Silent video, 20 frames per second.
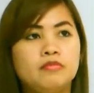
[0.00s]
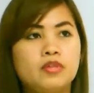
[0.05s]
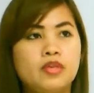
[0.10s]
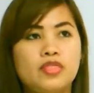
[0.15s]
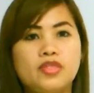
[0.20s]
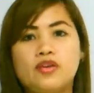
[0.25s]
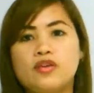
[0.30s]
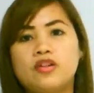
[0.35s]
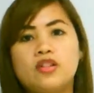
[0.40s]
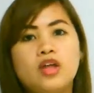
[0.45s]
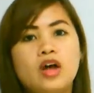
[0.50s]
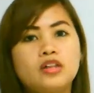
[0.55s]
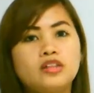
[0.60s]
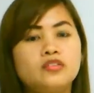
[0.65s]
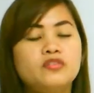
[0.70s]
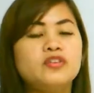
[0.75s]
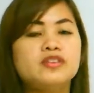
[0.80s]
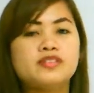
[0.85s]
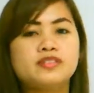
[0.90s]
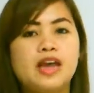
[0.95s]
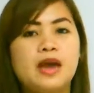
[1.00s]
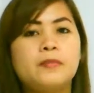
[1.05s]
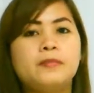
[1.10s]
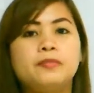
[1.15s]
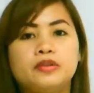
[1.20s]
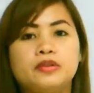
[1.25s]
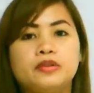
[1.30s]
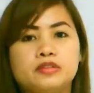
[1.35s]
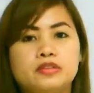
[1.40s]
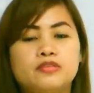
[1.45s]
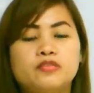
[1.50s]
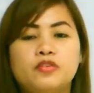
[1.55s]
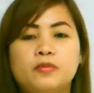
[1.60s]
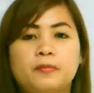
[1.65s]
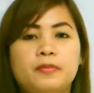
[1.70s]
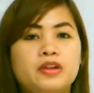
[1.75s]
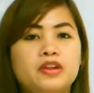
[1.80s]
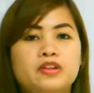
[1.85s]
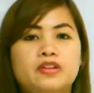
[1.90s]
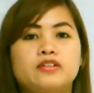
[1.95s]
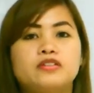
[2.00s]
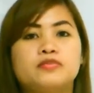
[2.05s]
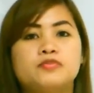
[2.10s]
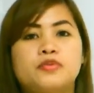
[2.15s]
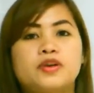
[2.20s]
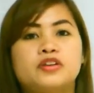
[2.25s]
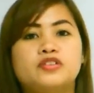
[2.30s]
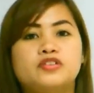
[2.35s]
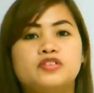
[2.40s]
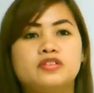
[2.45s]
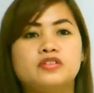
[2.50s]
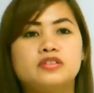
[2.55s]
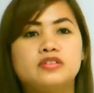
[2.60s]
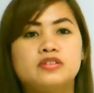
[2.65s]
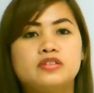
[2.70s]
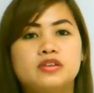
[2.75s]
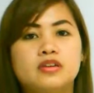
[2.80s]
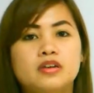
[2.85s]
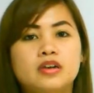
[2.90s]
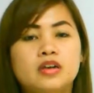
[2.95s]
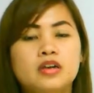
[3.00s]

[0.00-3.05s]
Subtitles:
There are a lot of examples for opinion expressions.